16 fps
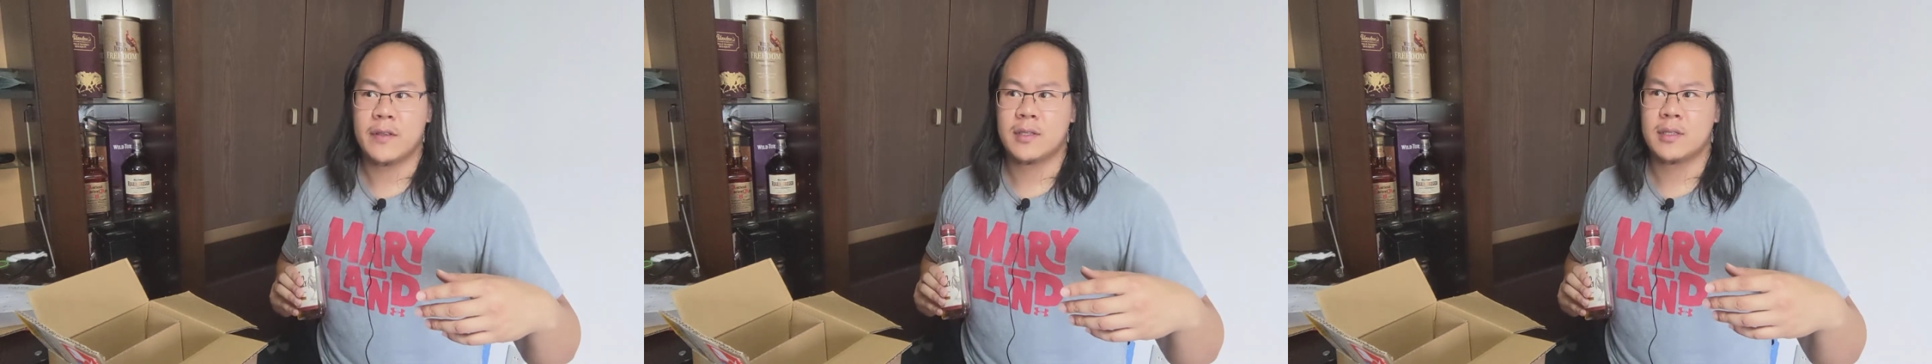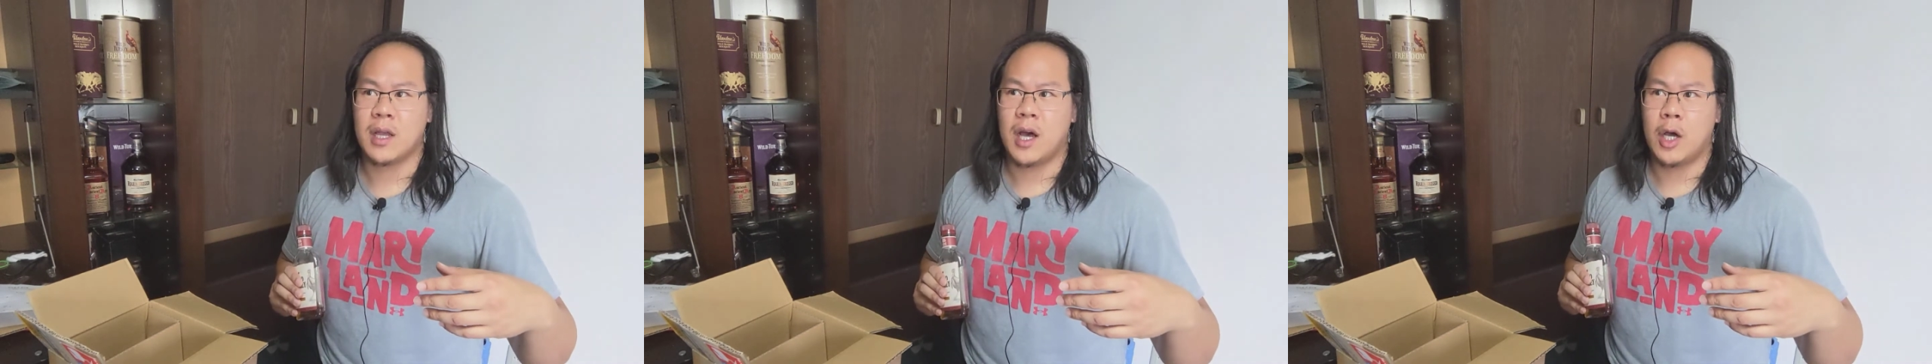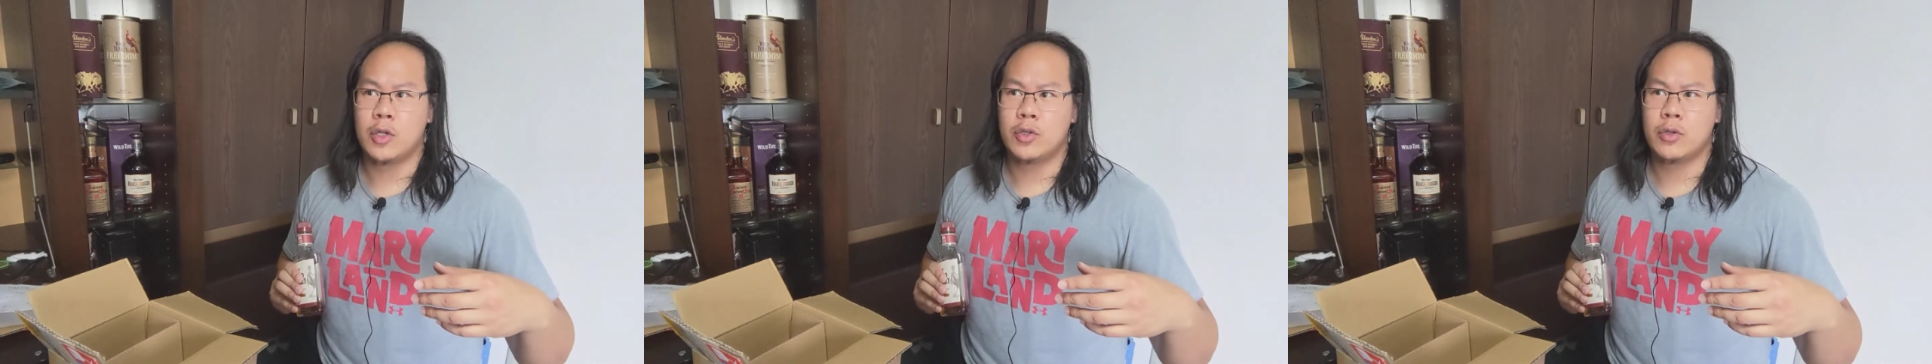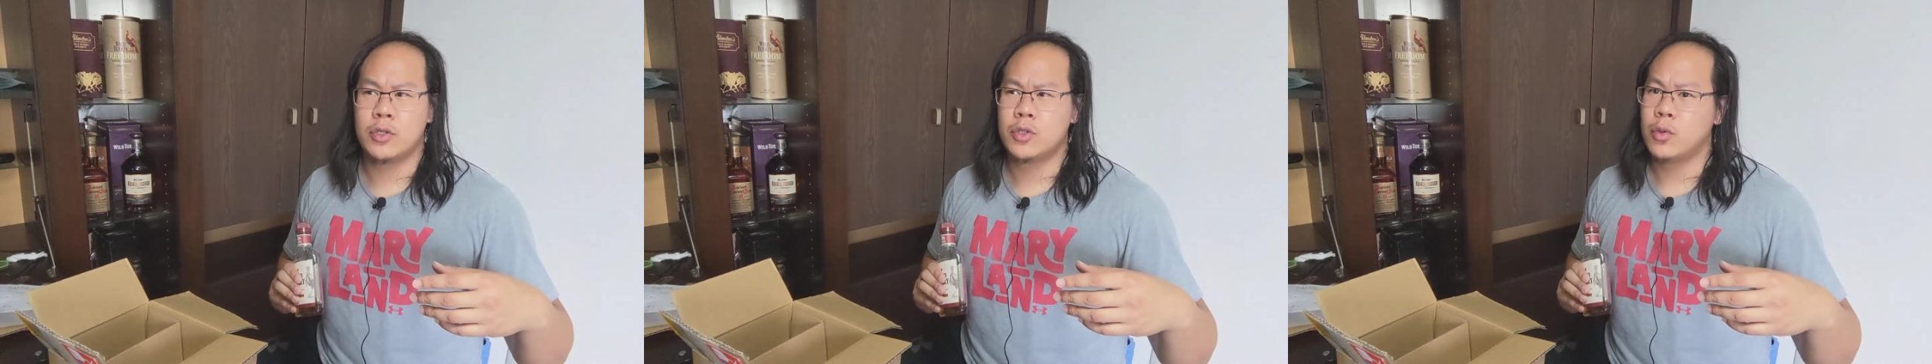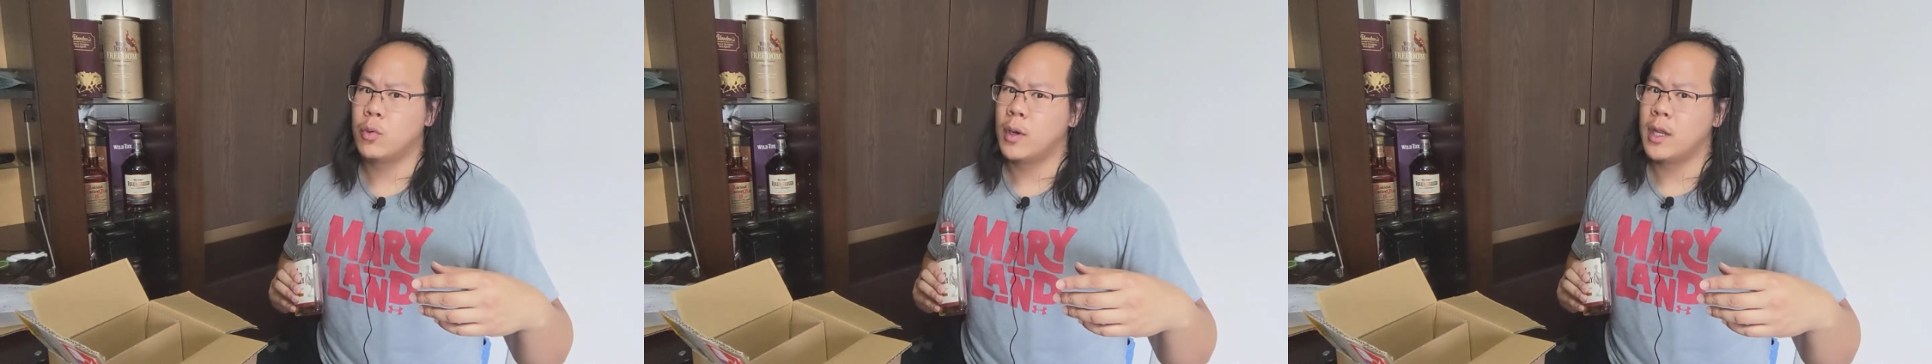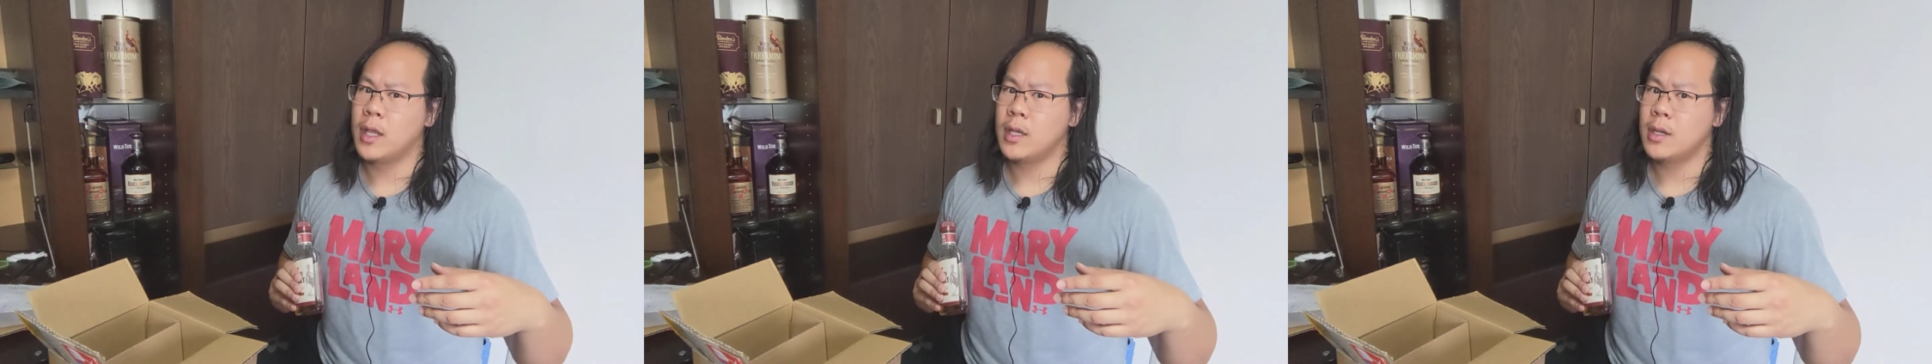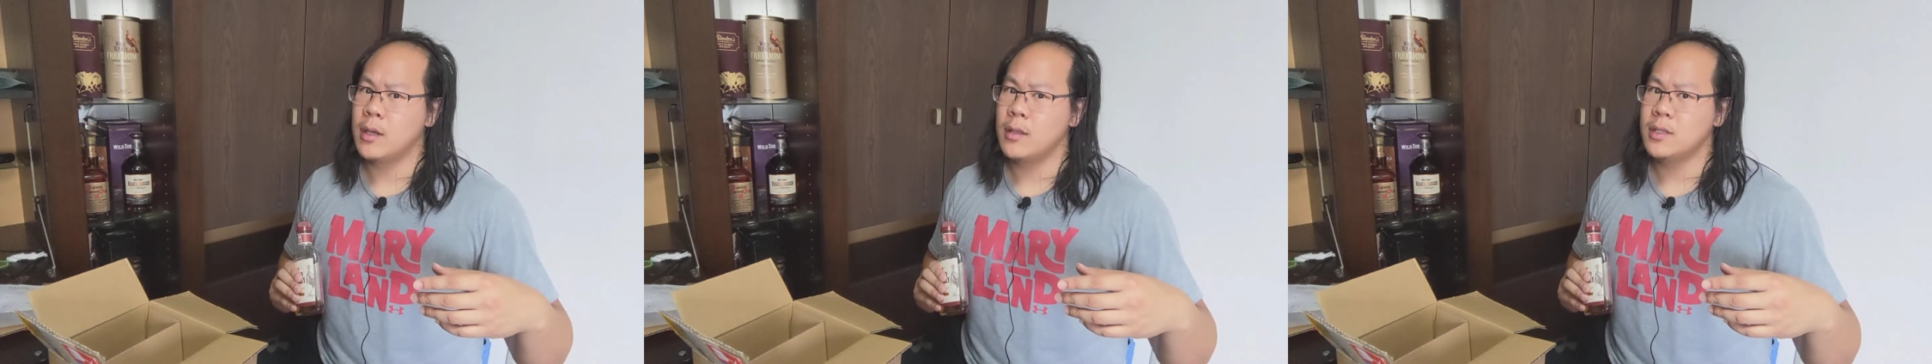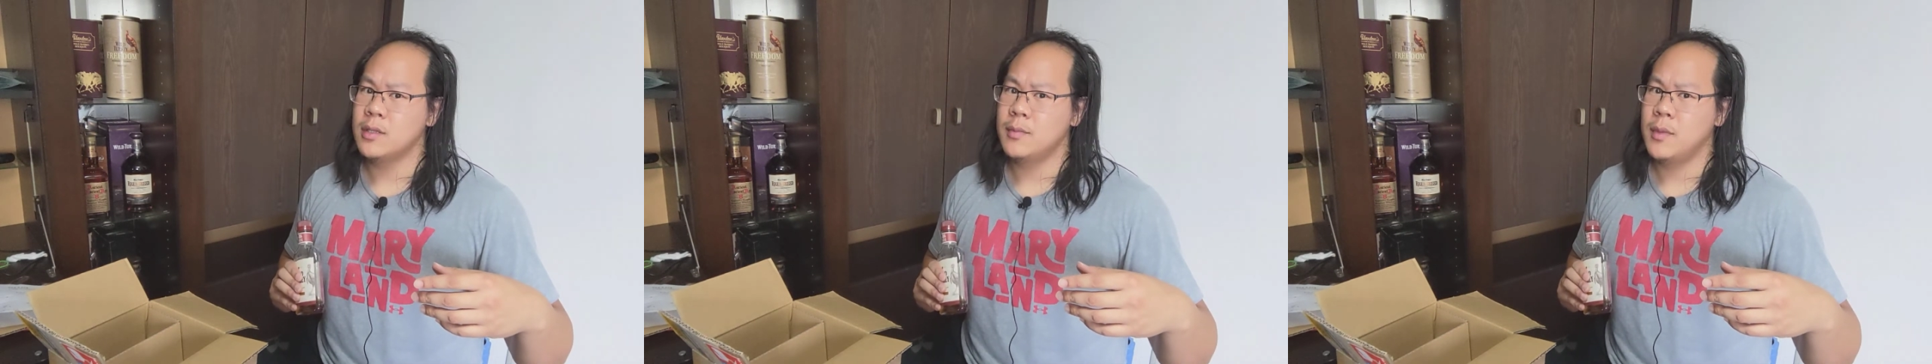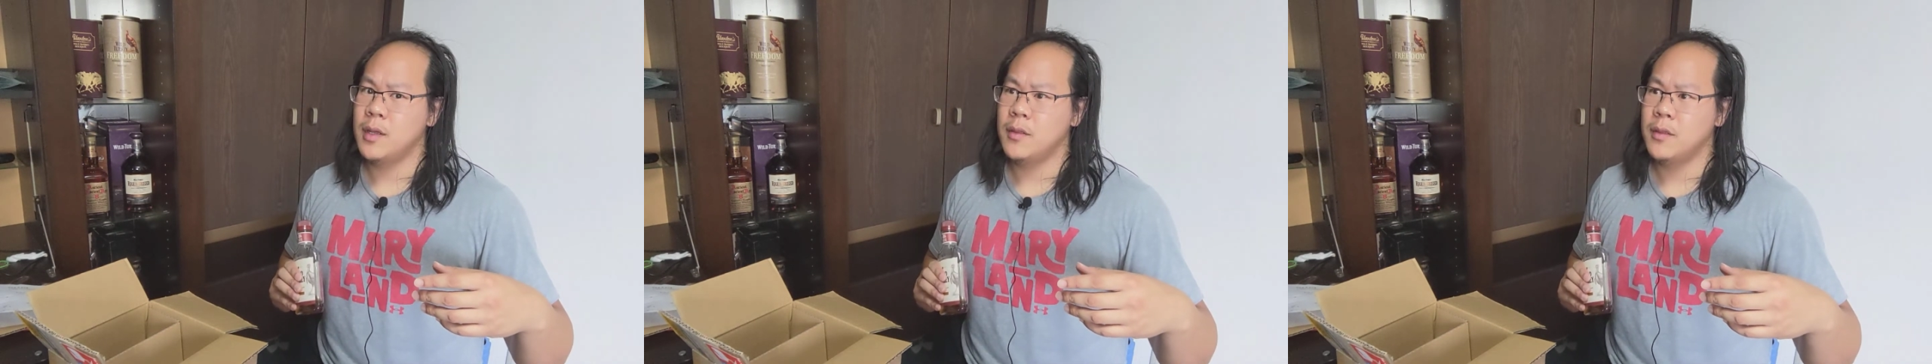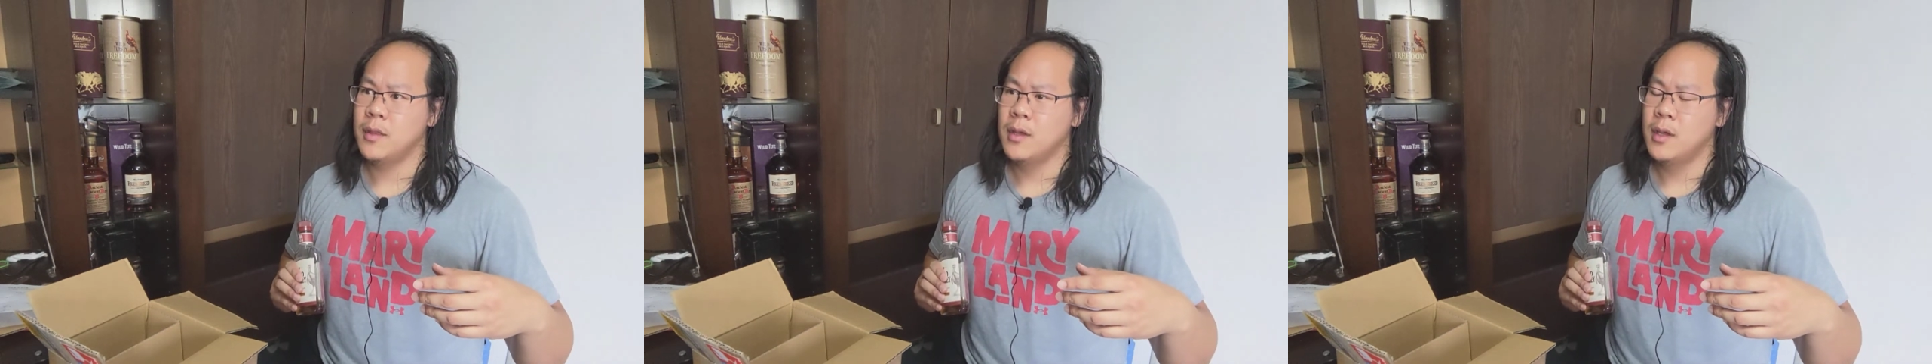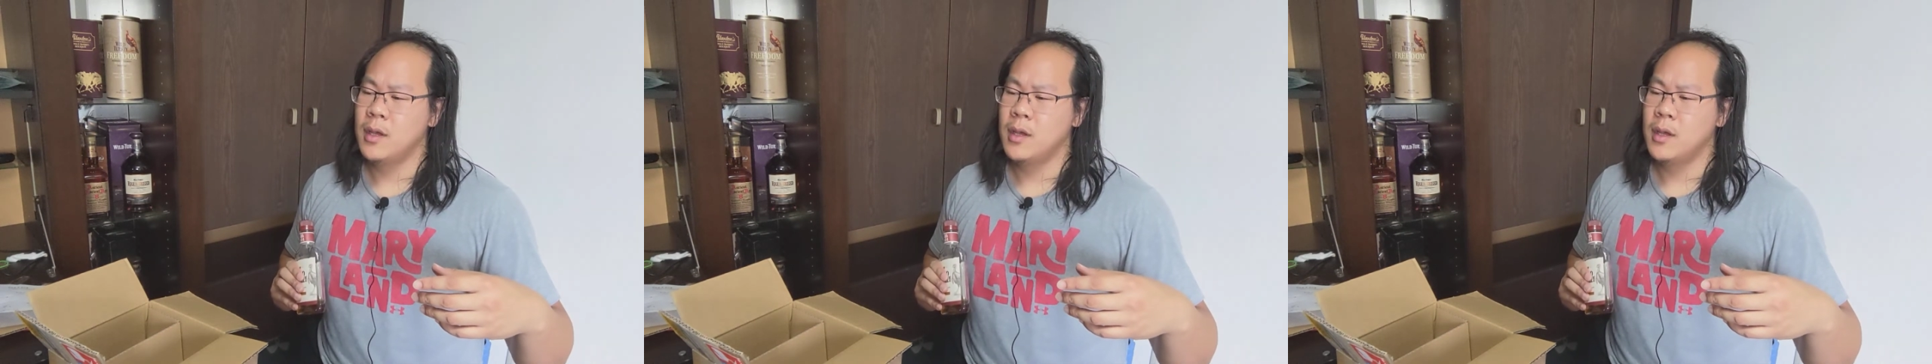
it's $120 a month.